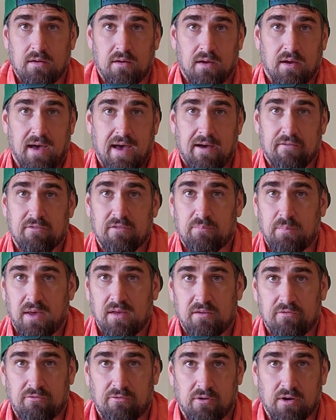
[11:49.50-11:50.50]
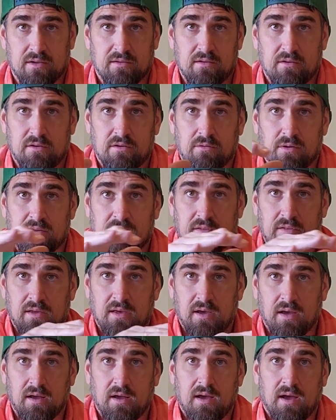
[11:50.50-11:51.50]
have space for it to do its
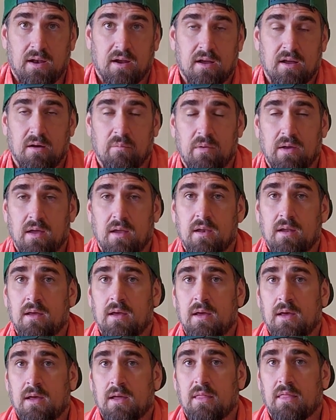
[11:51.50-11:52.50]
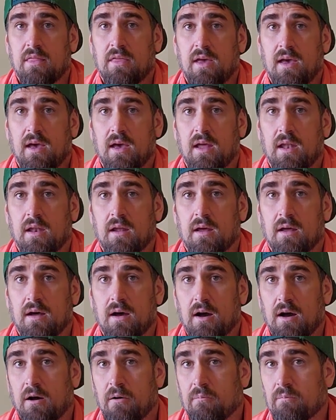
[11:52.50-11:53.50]
thing and kind of come in, then
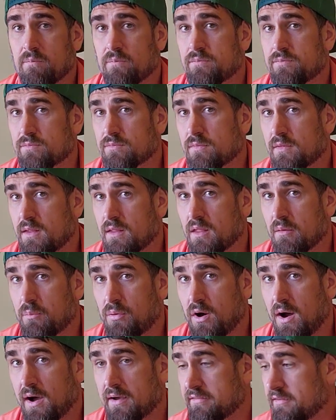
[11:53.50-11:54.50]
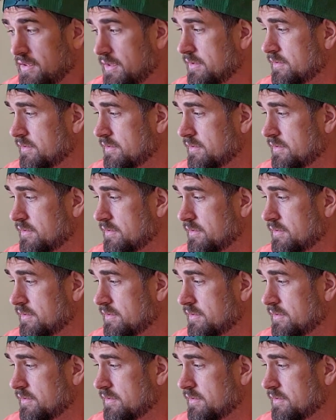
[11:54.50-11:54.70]
the Proxy.